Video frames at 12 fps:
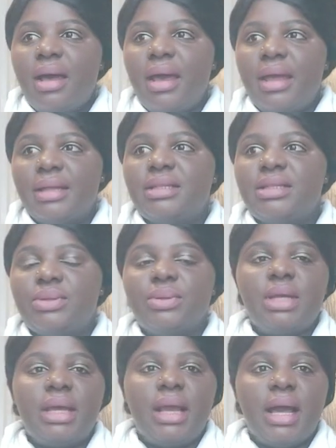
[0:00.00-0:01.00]
and
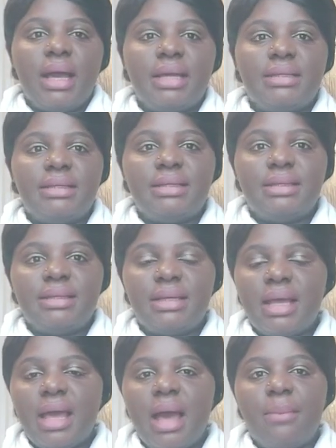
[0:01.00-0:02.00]
today
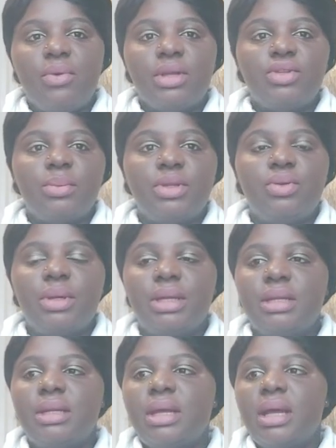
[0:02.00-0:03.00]
guys i'm going to be
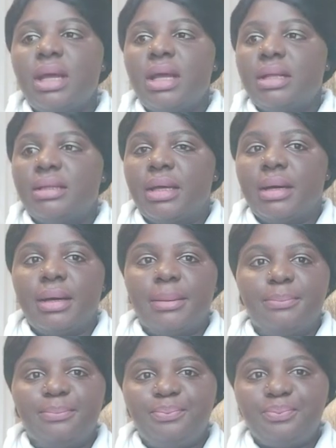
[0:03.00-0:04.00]
doing
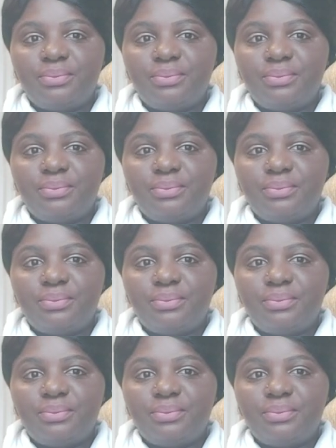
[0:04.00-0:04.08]
the